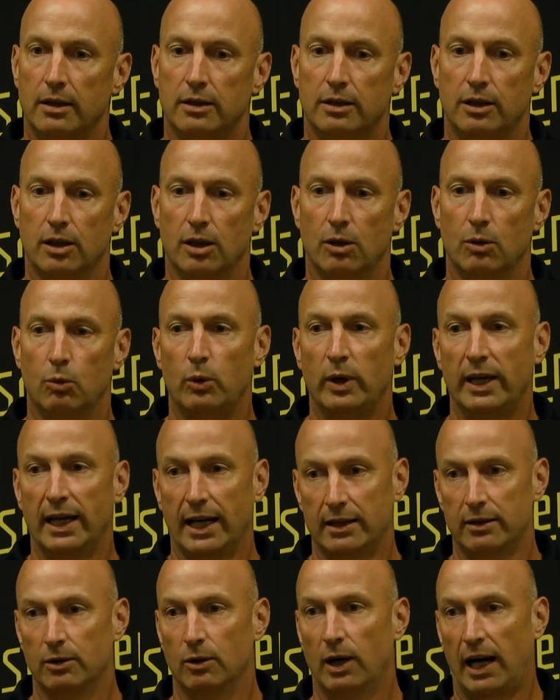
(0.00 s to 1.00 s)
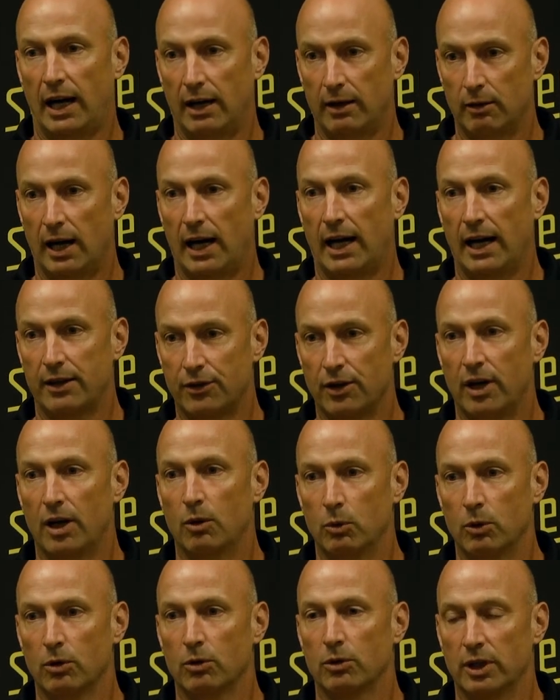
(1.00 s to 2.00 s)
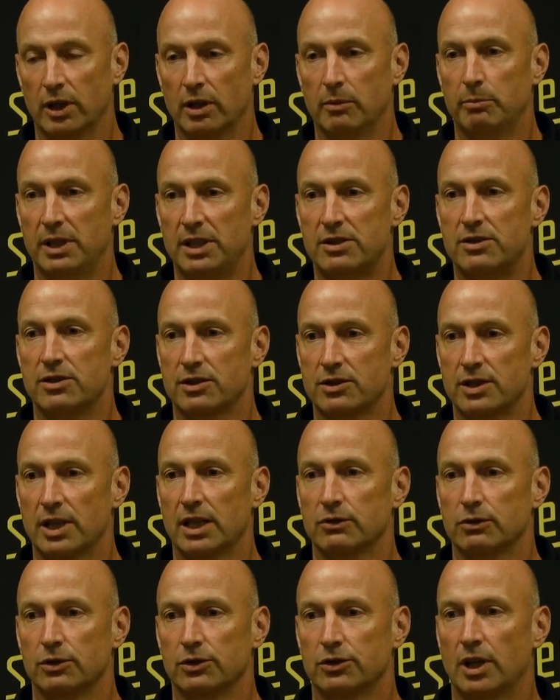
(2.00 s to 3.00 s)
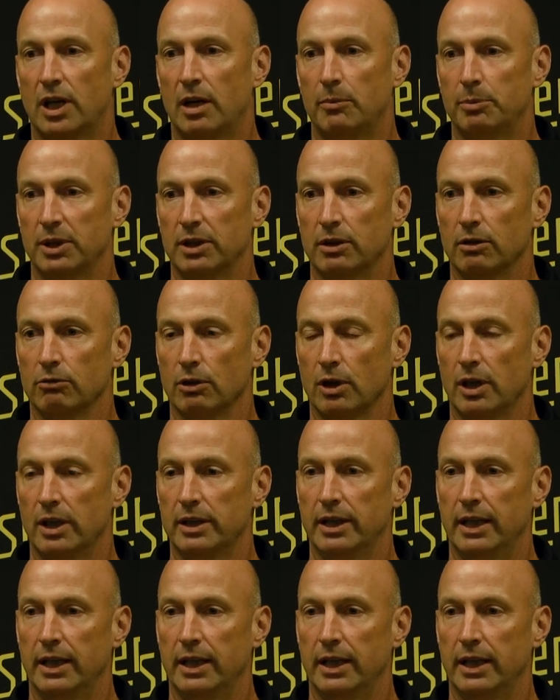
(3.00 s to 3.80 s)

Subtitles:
you know, we had I thought we were going to be successful stopping the run.